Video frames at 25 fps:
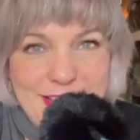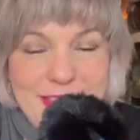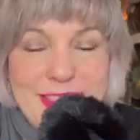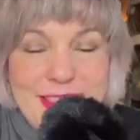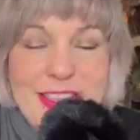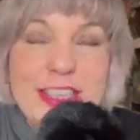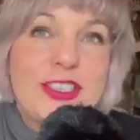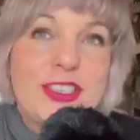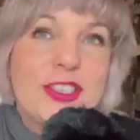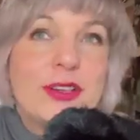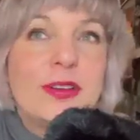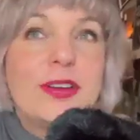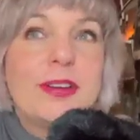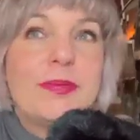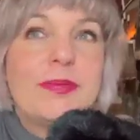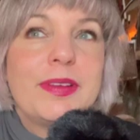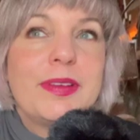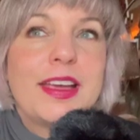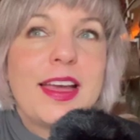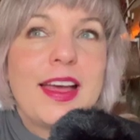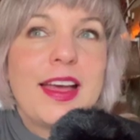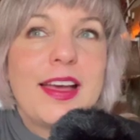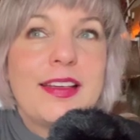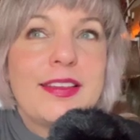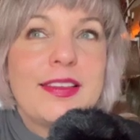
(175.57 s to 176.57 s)
They do it
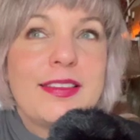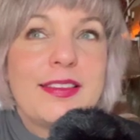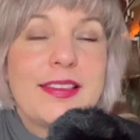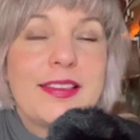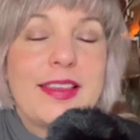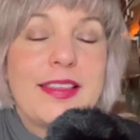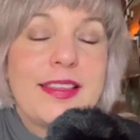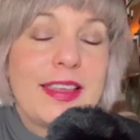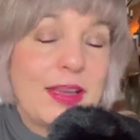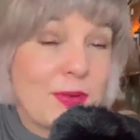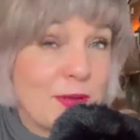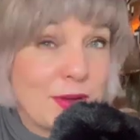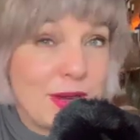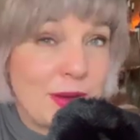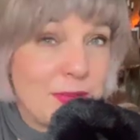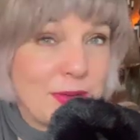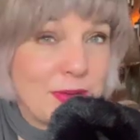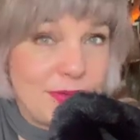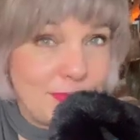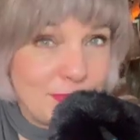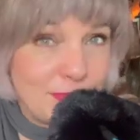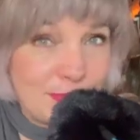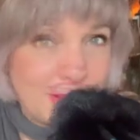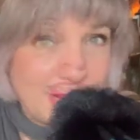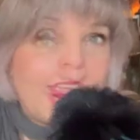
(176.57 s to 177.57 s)
because they want to be
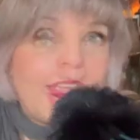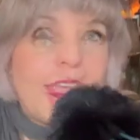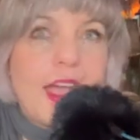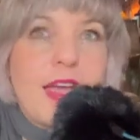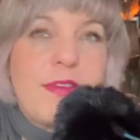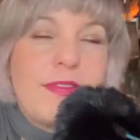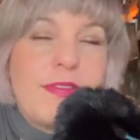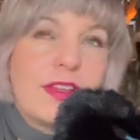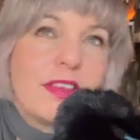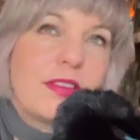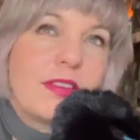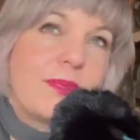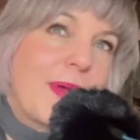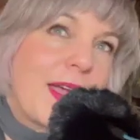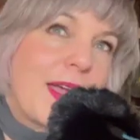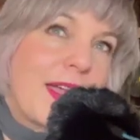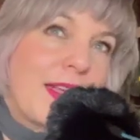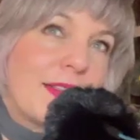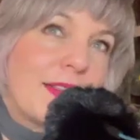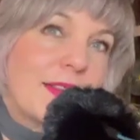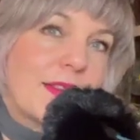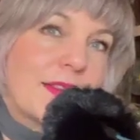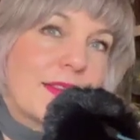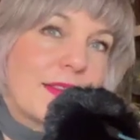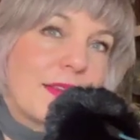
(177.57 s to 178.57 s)
free of
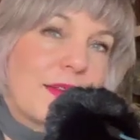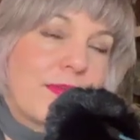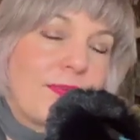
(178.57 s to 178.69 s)
expense,